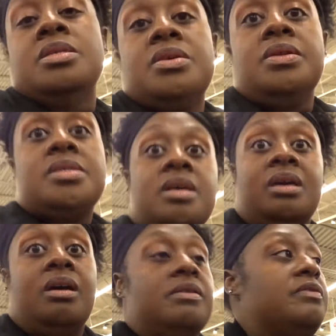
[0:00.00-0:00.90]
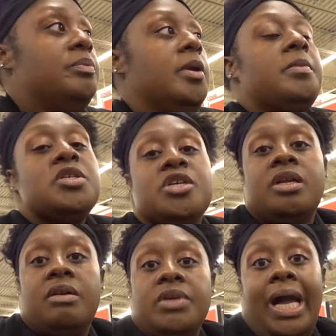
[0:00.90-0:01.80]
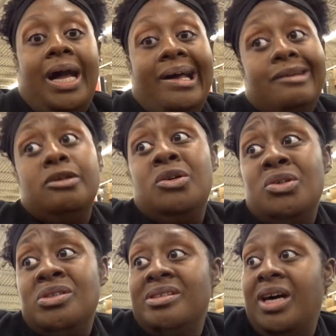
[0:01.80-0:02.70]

So it looks like I've pretty much hit every aisle.